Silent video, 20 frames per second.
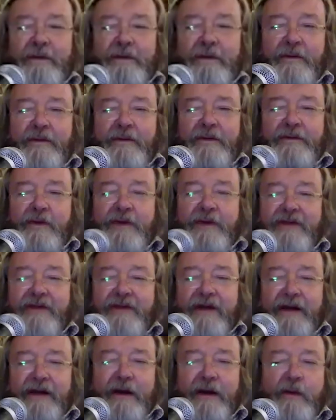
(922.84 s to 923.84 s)
what I
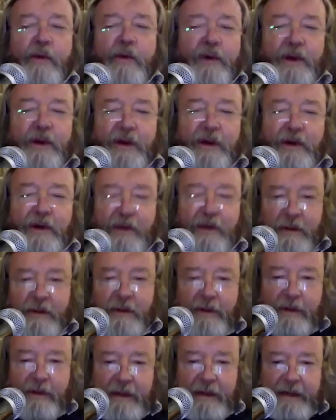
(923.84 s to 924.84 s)
certainly wouldn't
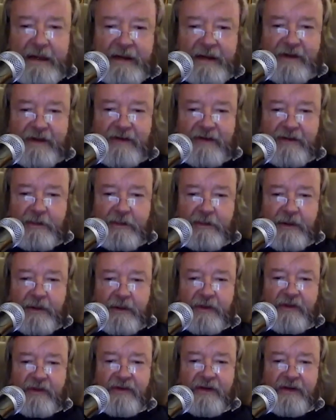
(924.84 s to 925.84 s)
do is
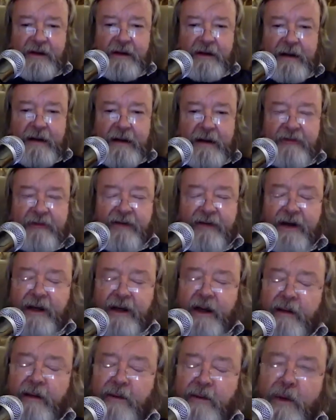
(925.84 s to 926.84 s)
suppose that I
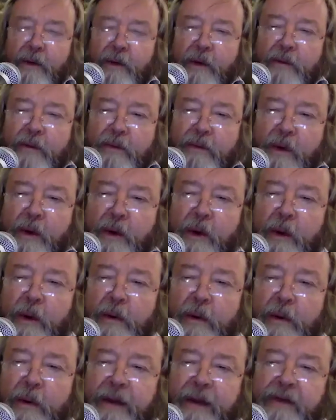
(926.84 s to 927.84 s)
find out more and
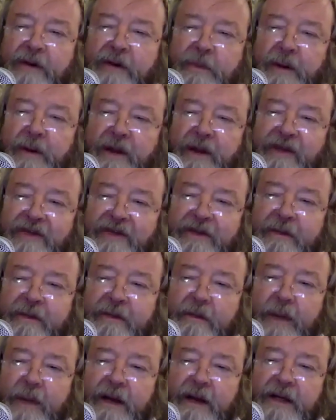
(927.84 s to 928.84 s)
more about a
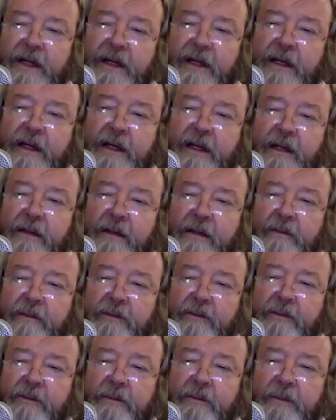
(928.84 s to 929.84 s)
person by taking
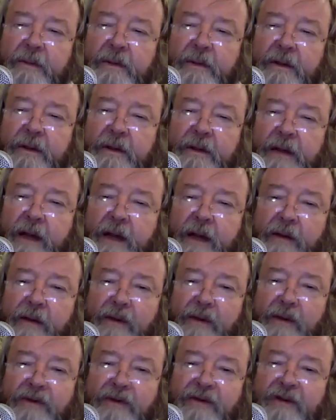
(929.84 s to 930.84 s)
them
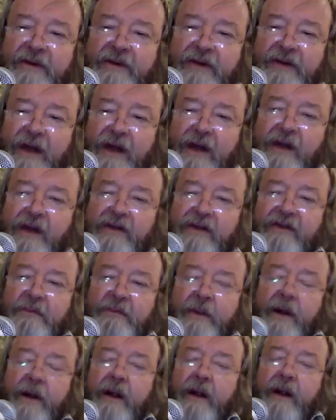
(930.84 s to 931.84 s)
down to the
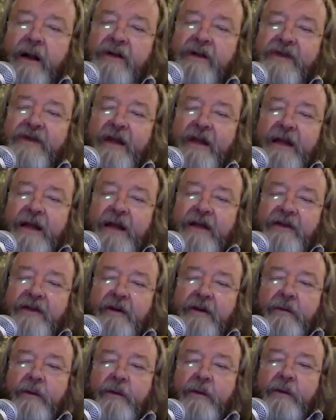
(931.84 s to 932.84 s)
tiniest parts,
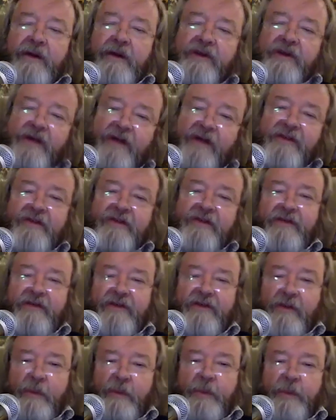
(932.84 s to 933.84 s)
so that we are just a
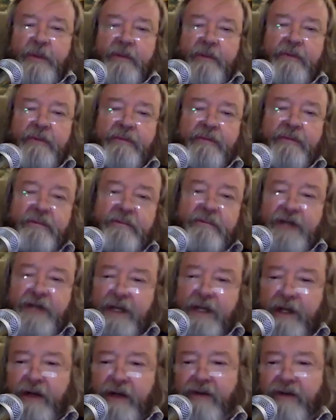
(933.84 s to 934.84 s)
soup of
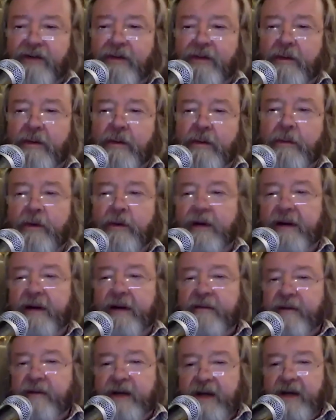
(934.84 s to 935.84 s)
genes or
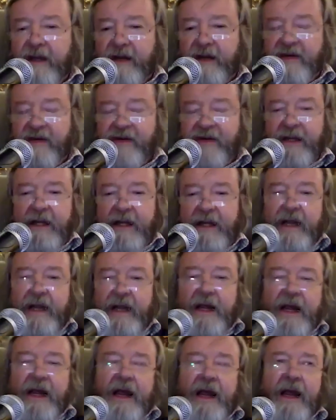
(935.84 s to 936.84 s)
whatever it is.
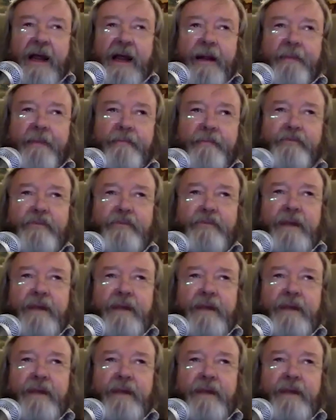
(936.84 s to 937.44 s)
Going